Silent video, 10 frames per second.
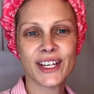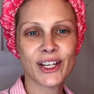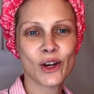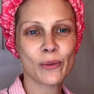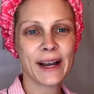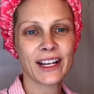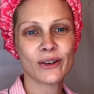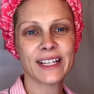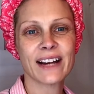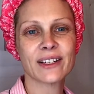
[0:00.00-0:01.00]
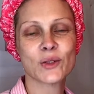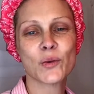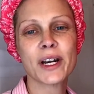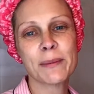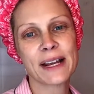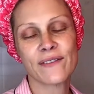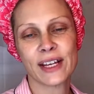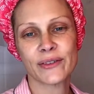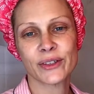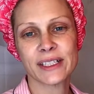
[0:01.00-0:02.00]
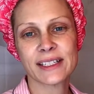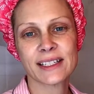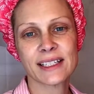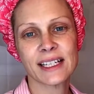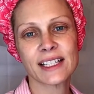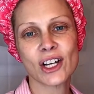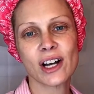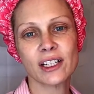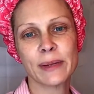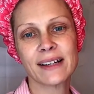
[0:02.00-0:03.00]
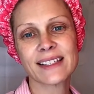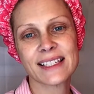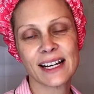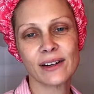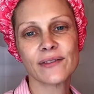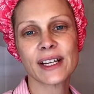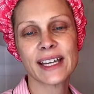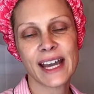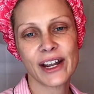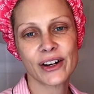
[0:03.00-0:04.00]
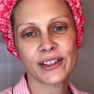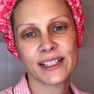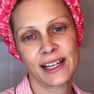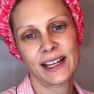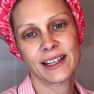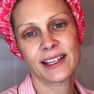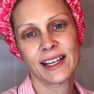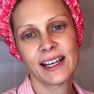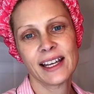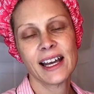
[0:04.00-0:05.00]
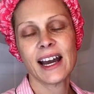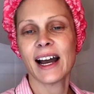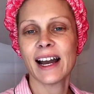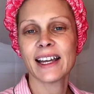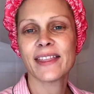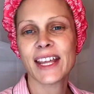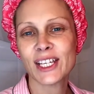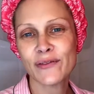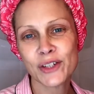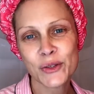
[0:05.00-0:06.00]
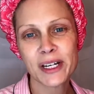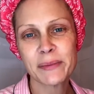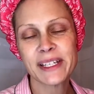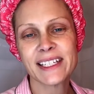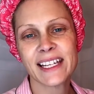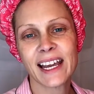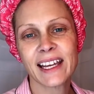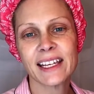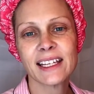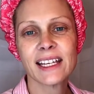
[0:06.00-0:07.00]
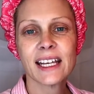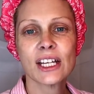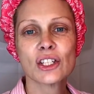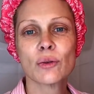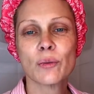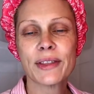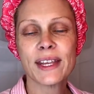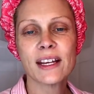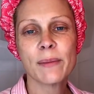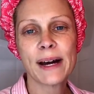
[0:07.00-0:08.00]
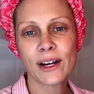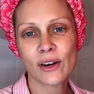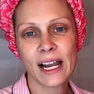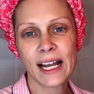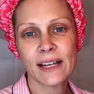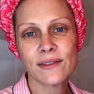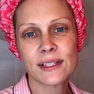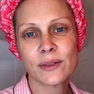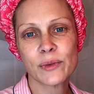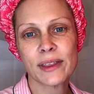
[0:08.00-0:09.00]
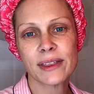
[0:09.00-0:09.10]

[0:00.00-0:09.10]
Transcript: video might go down as one of my favorites. It's all about self-care today. Hi, thank you for joining me today. So when we think about our lives,